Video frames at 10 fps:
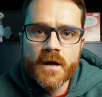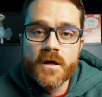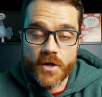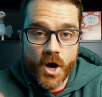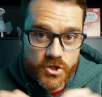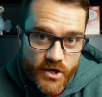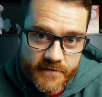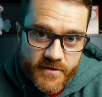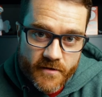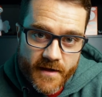The hard
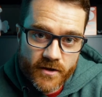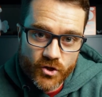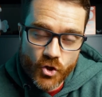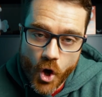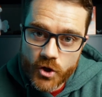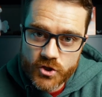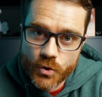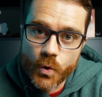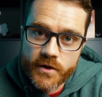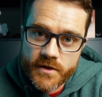drives are then not
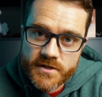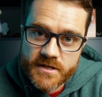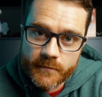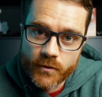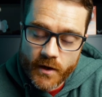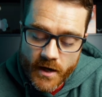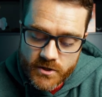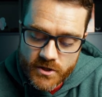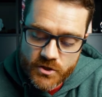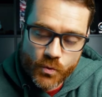stored in the same
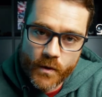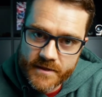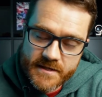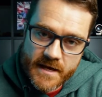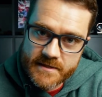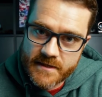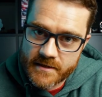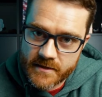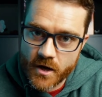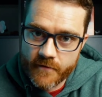location, so one set
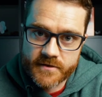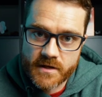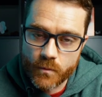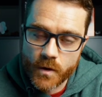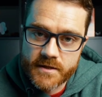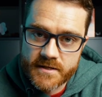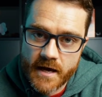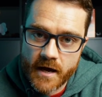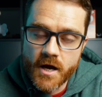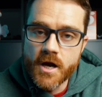stays in the office and one
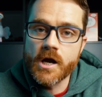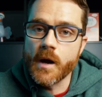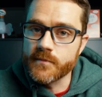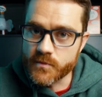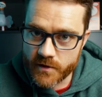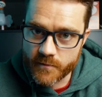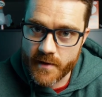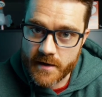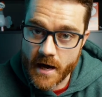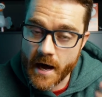set comes with
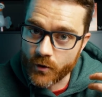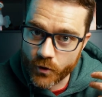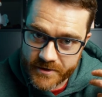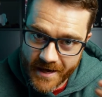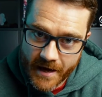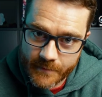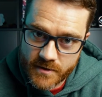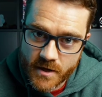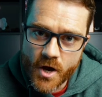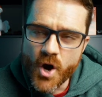me at all
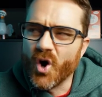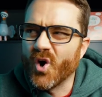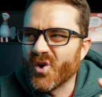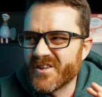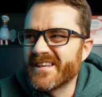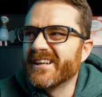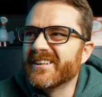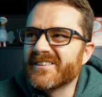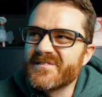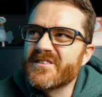times
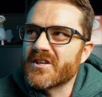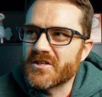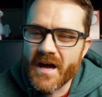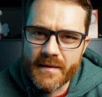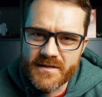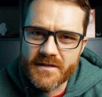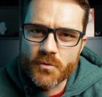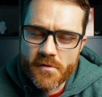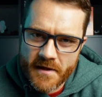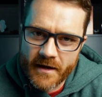until such times as I
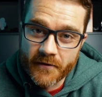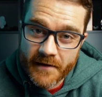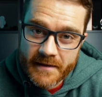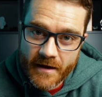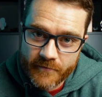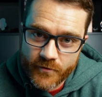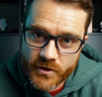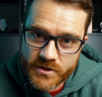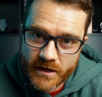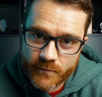don't think I'll need that
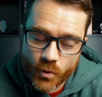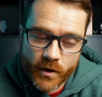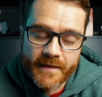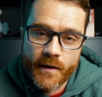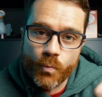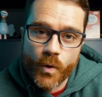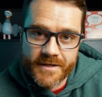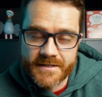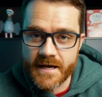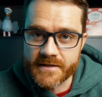footage anymore, and then one
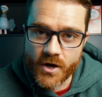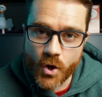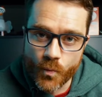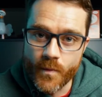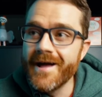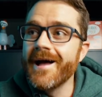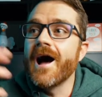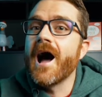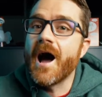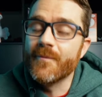stays at home
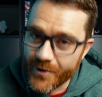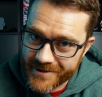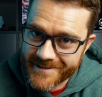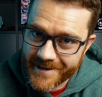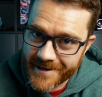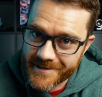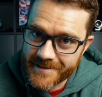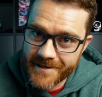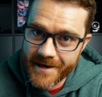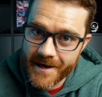and one
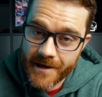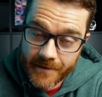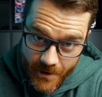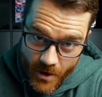stays in the